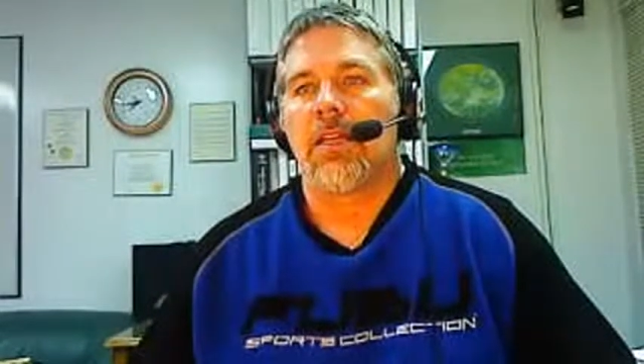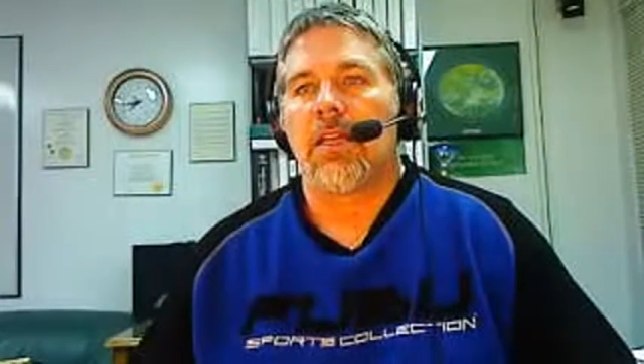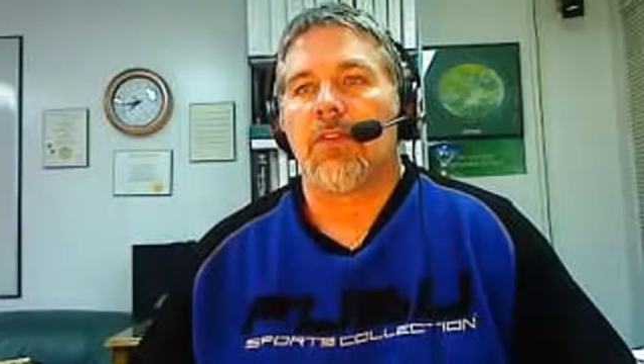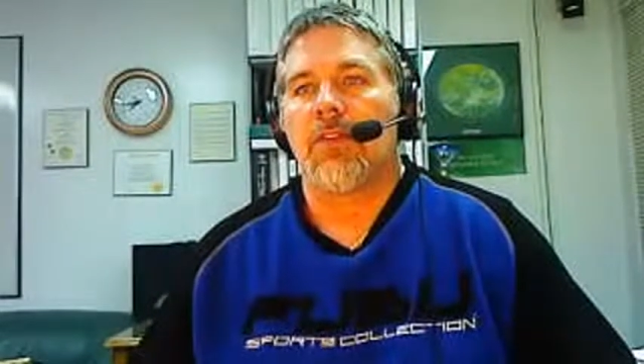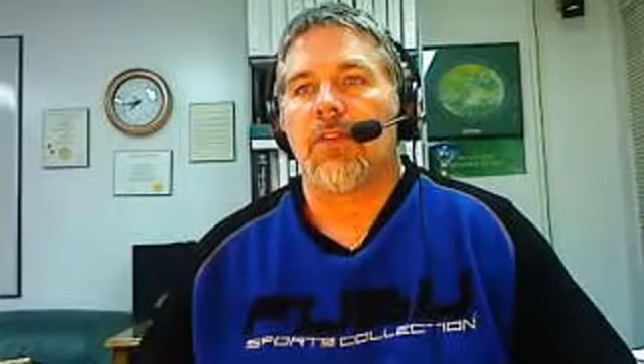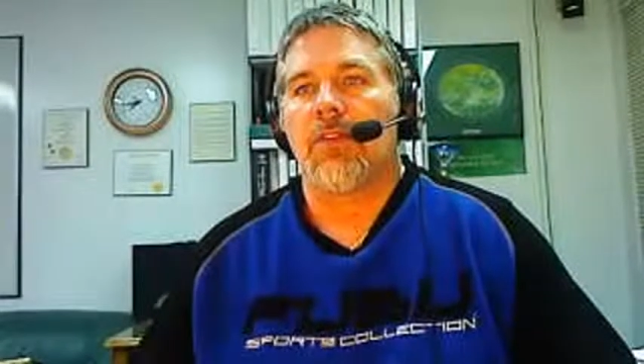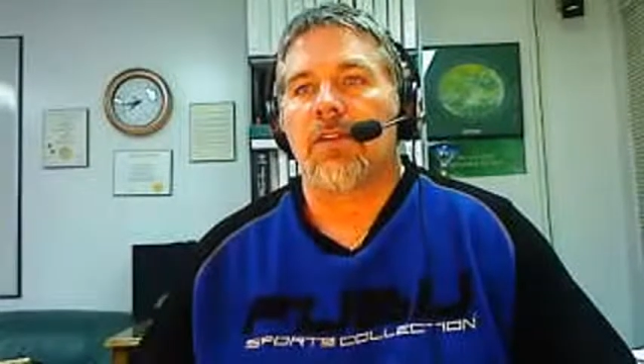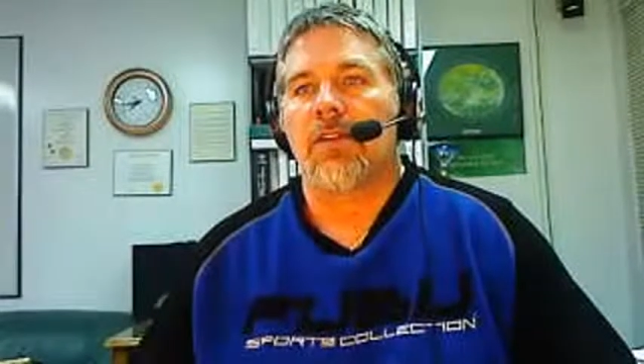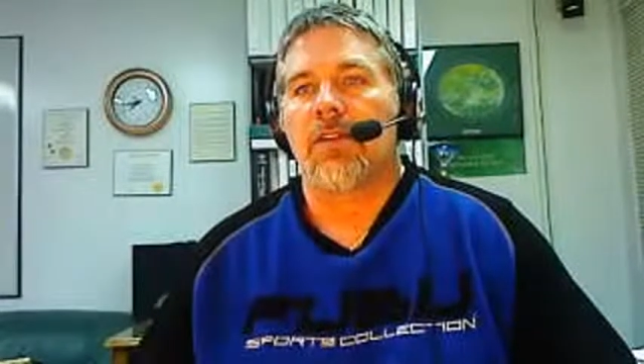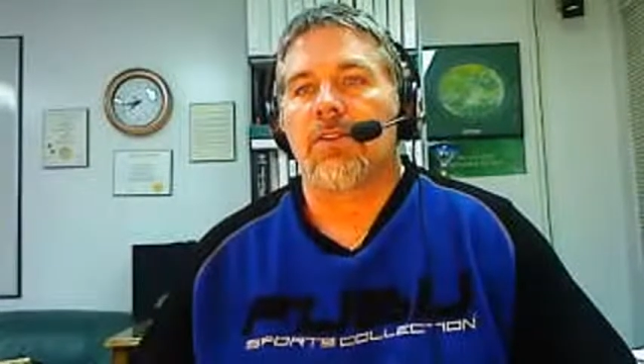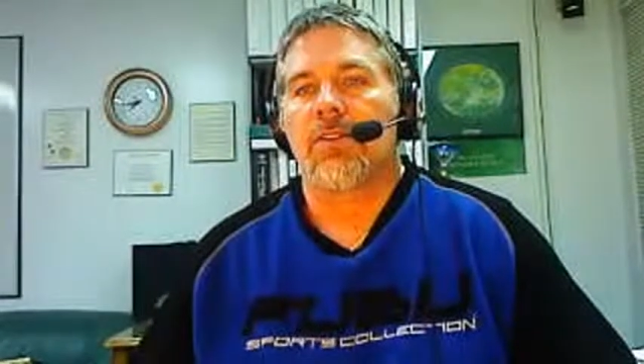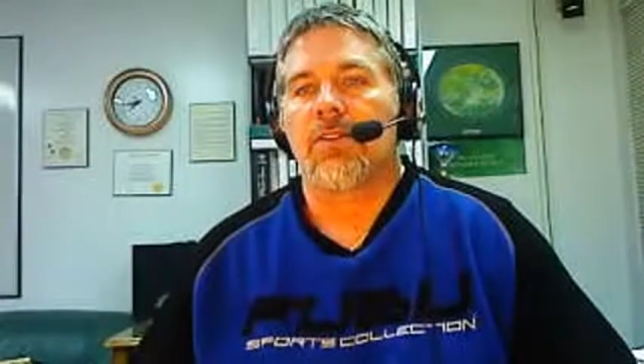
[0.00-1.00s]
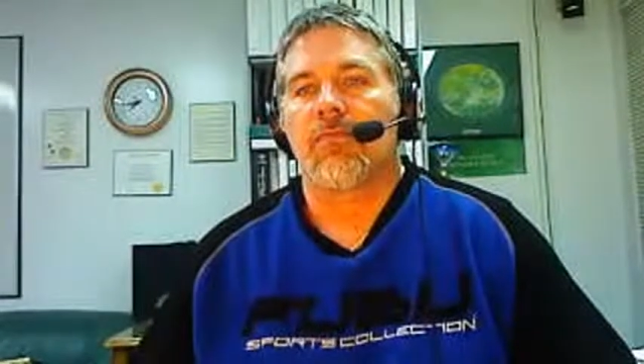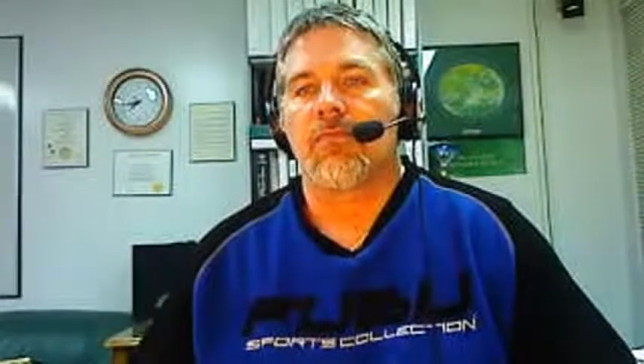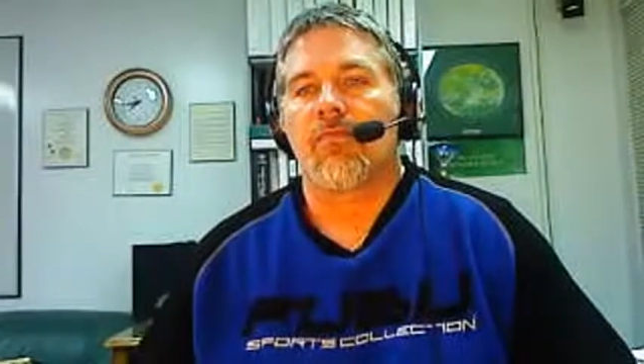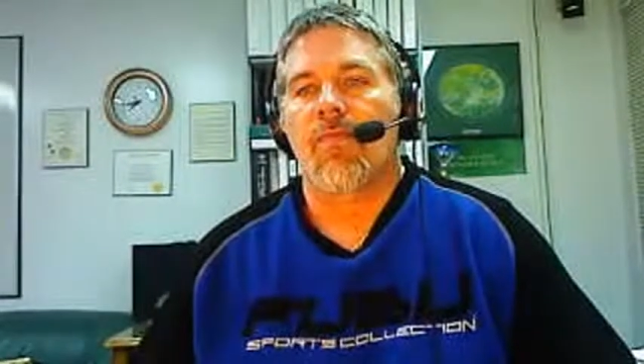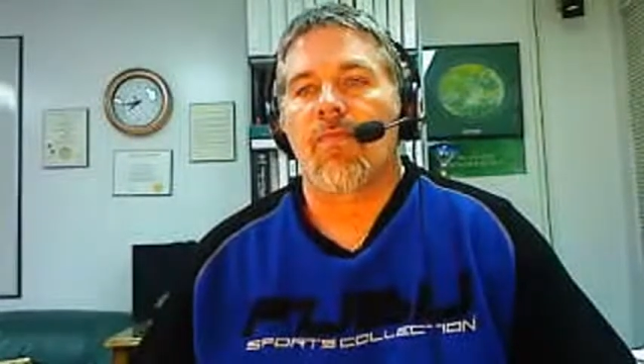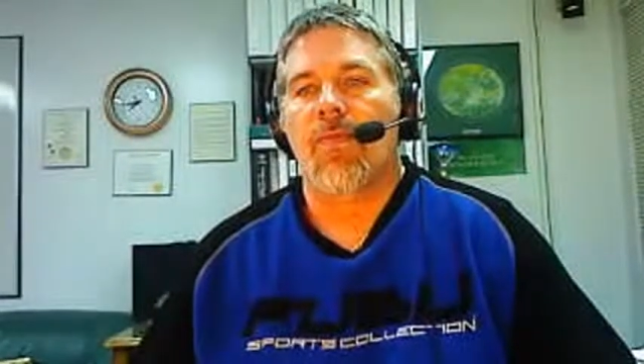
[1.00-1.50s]
If not,
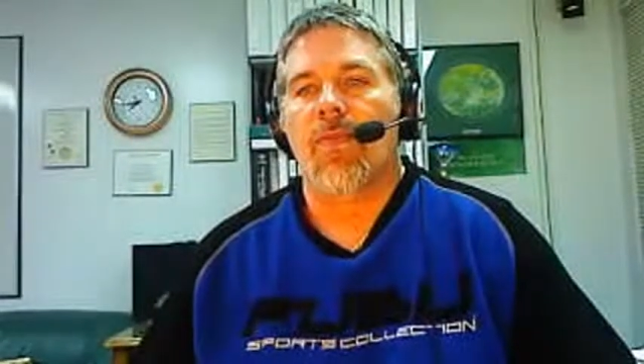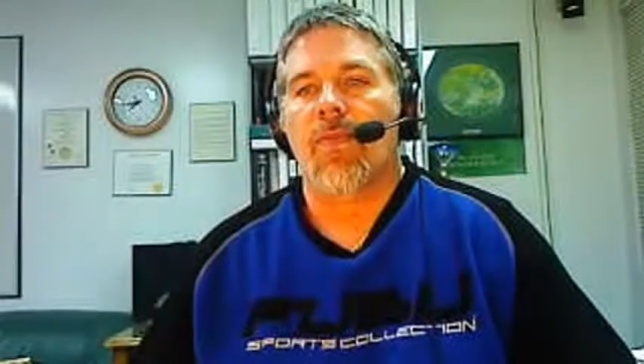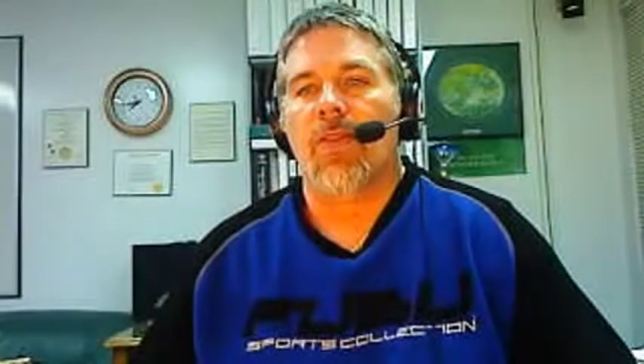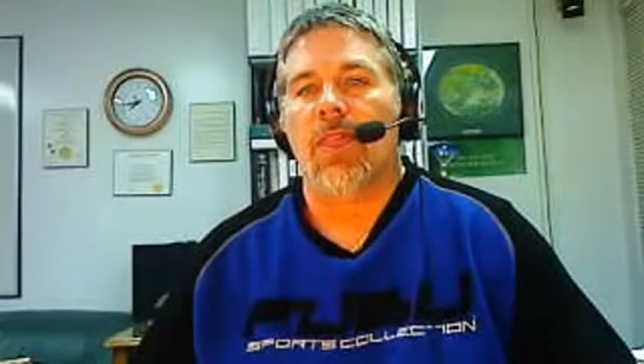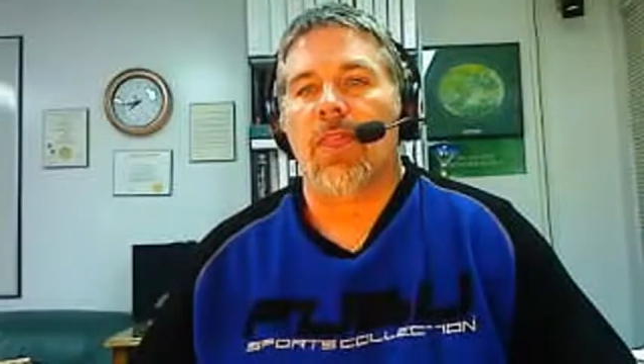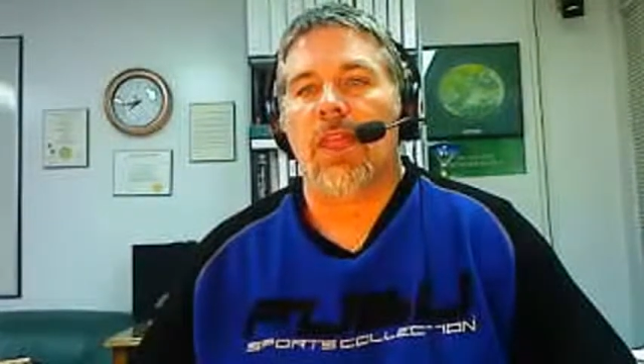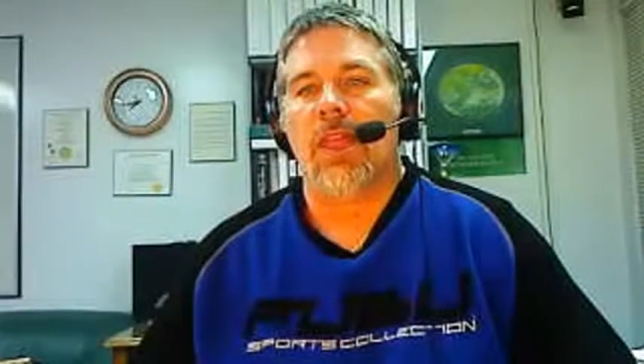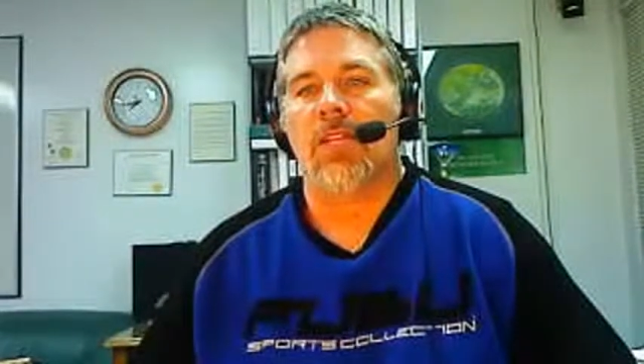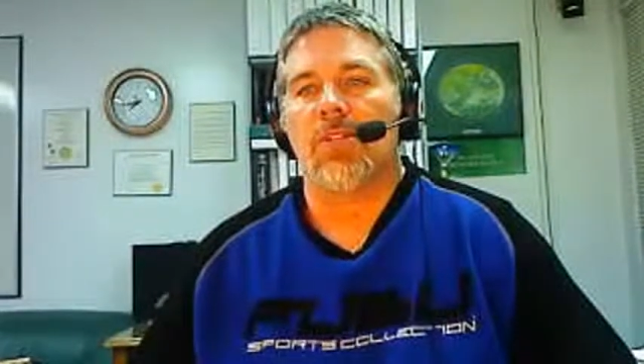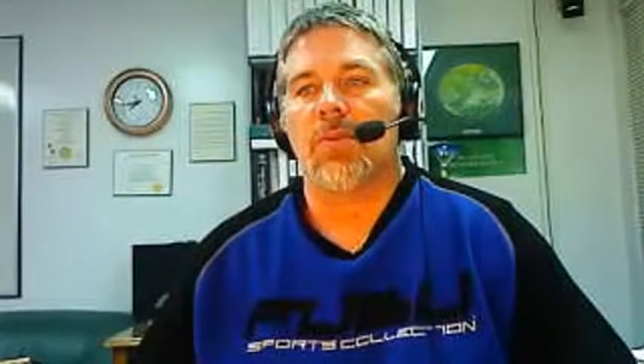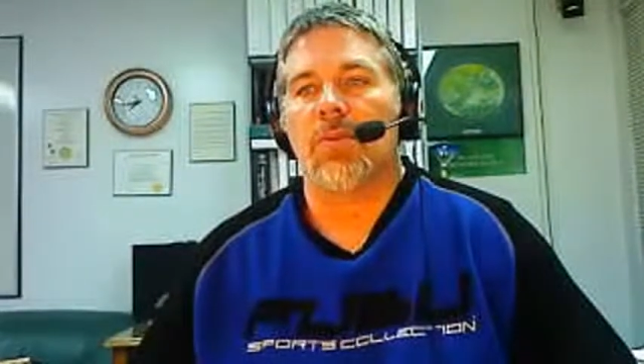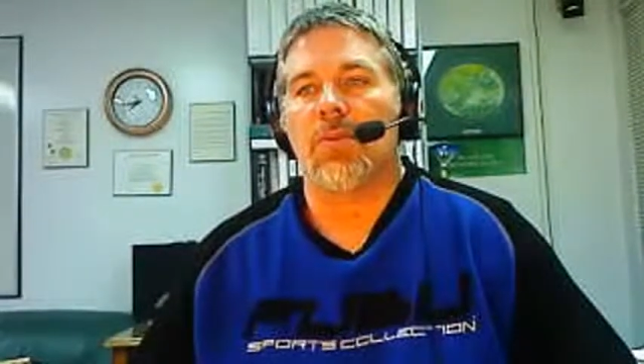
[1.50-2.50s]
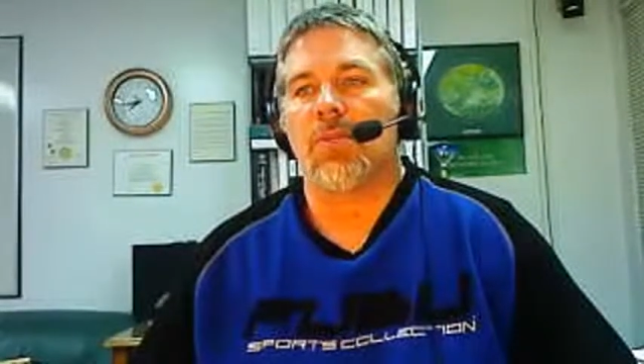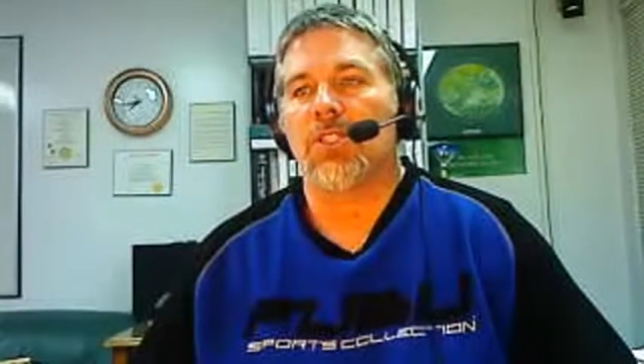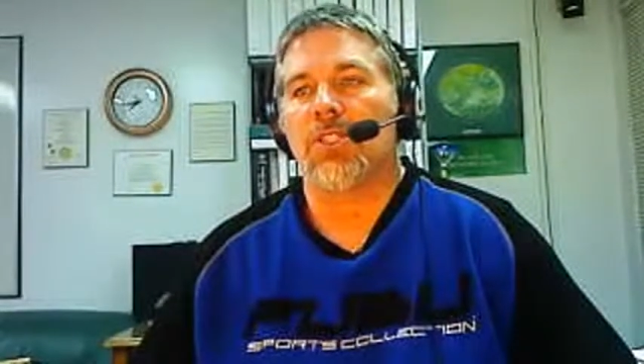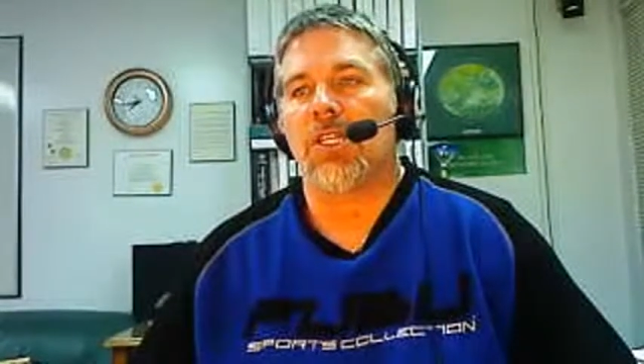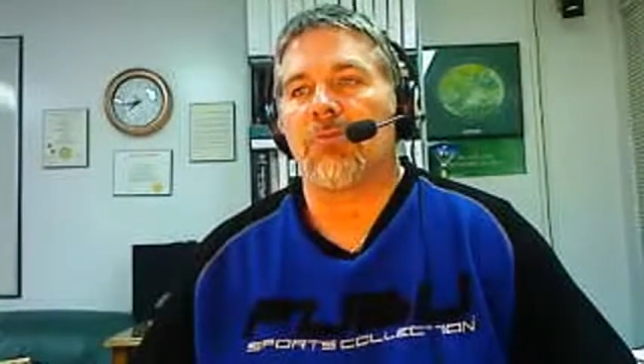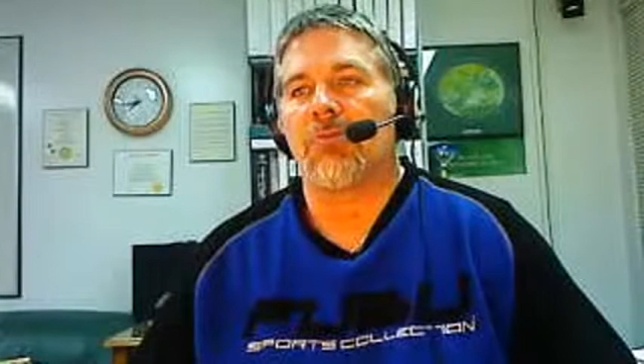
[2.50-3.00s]
I do
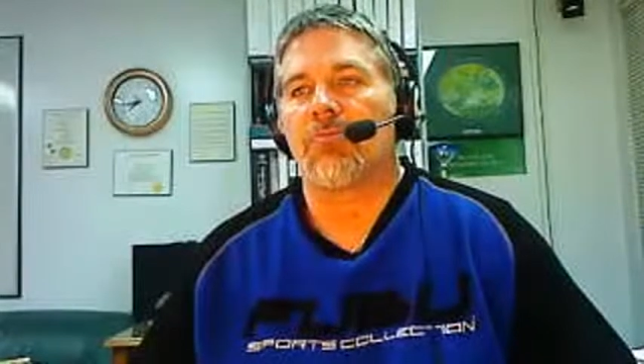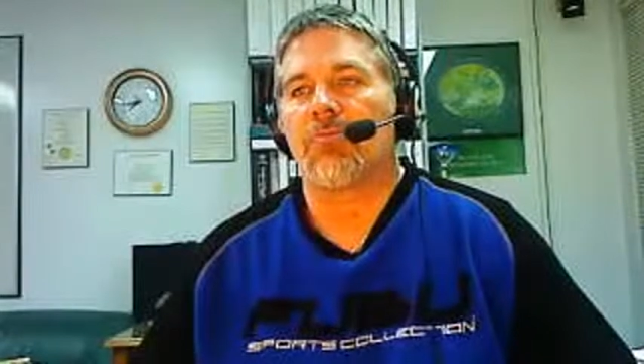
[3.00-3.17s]
appreciate